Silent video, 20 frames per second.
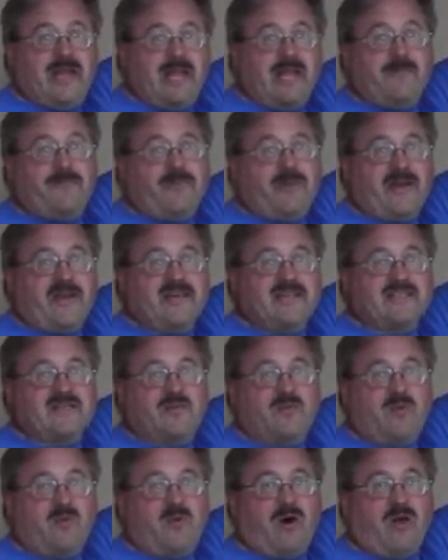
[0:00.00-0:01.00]
in
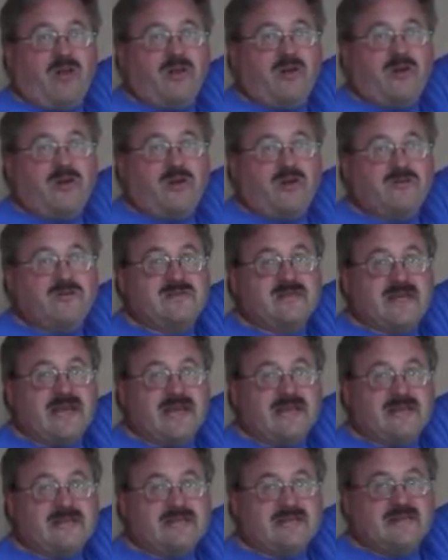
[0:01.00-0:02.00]
place while the glue
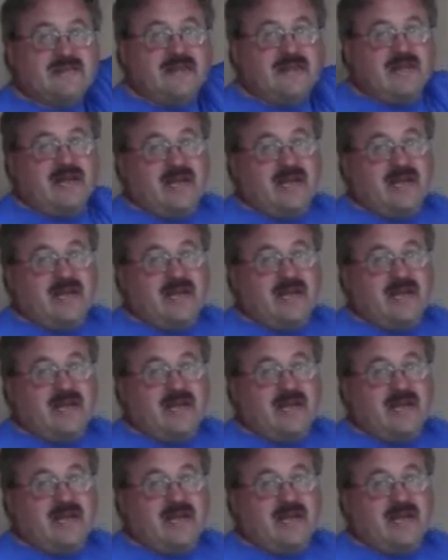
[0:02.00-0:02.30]
sets.